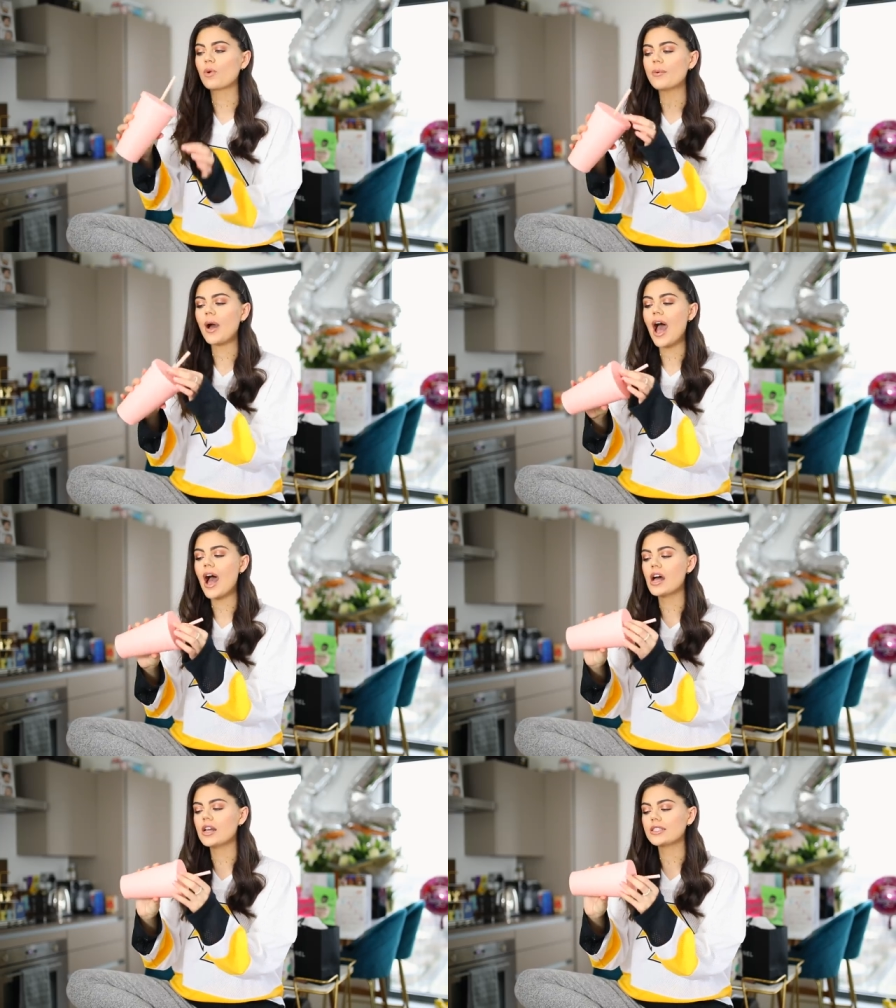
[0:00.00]
We were
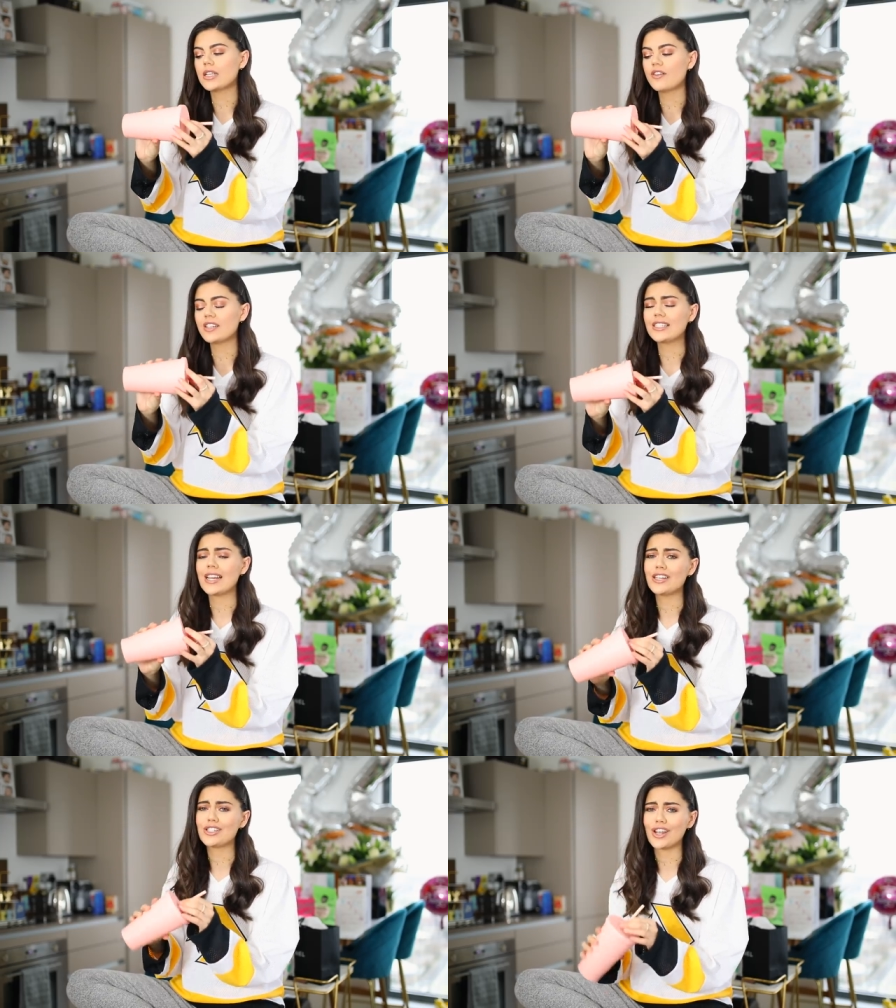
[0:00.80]
at a service
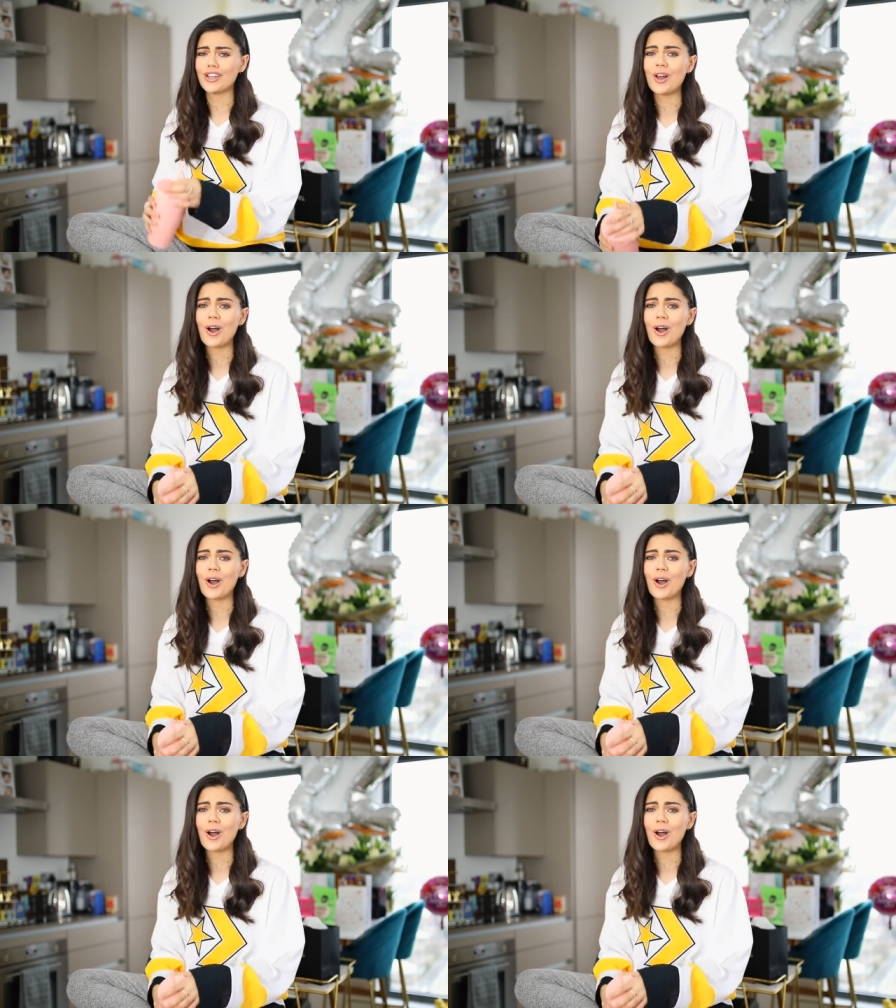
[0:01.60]
station.